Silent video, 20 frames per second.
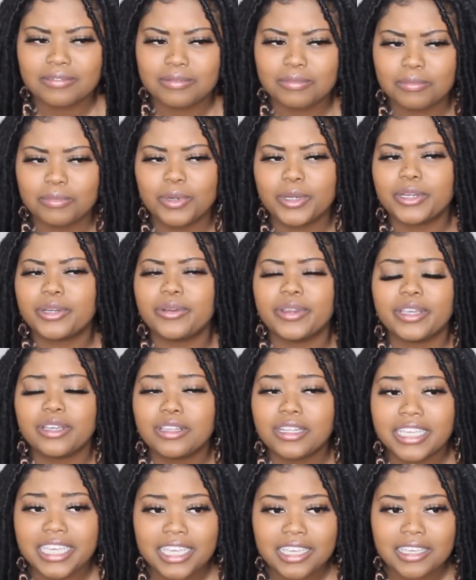More
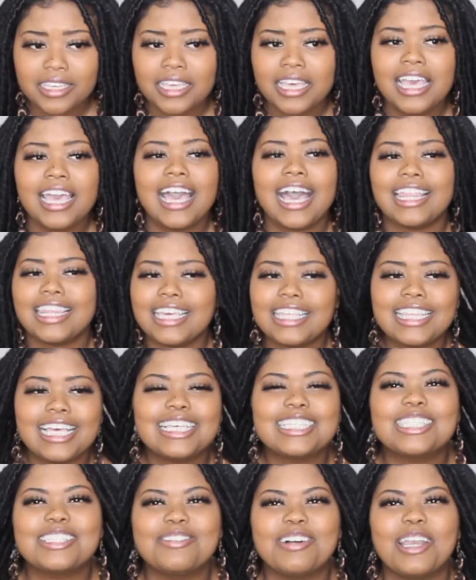crinkly? I think
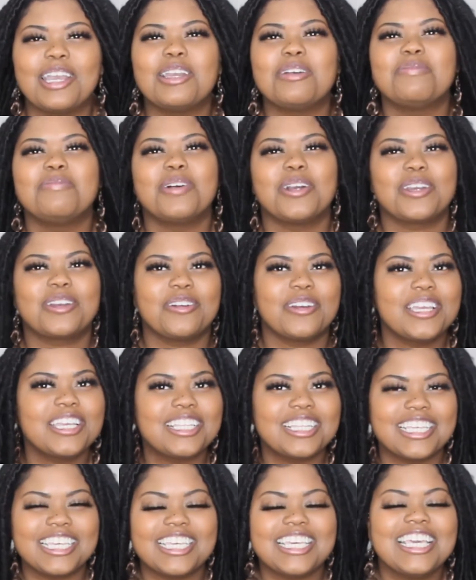that's the word, more
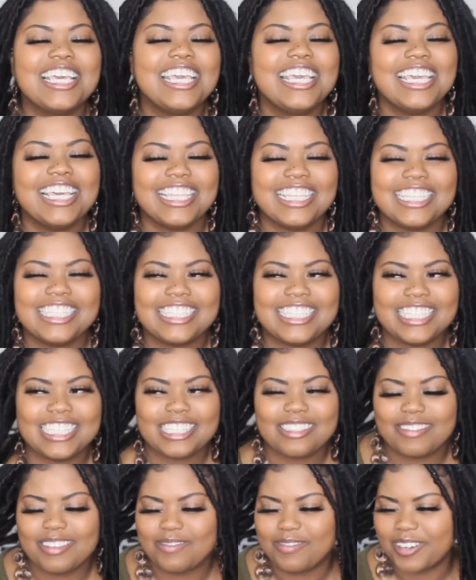crinkly. This needs
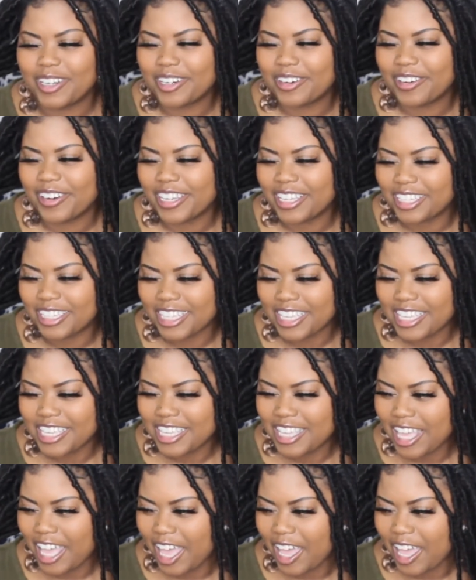to be more crinkly.